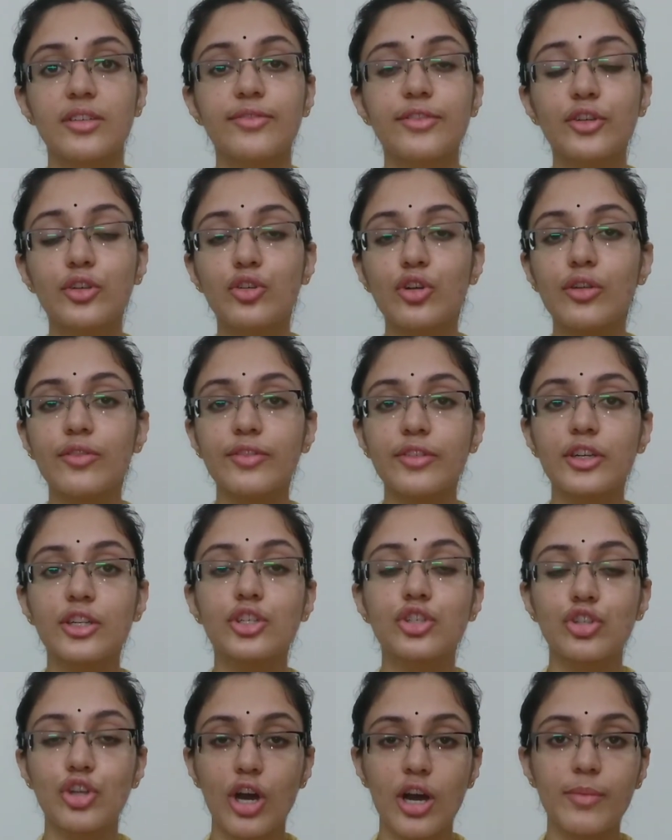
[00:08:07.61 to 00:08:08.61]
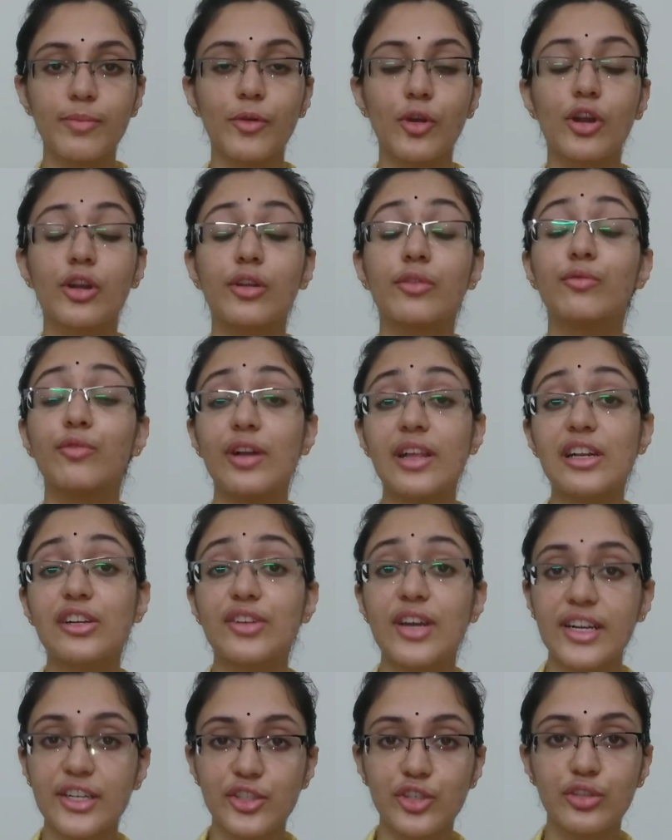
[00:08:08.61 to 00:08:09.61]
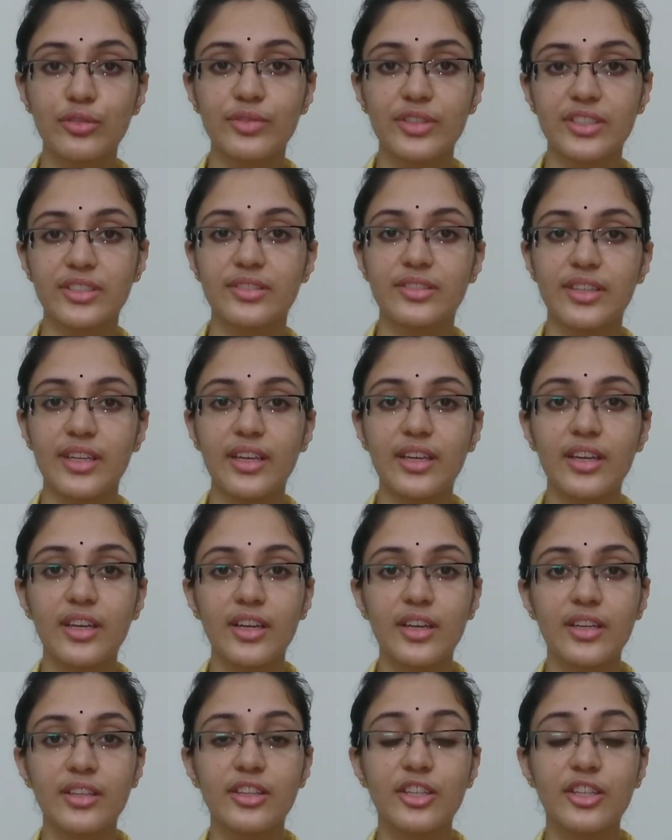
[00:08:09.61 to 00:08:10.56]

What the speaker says: if you go for a top or well-ranked university,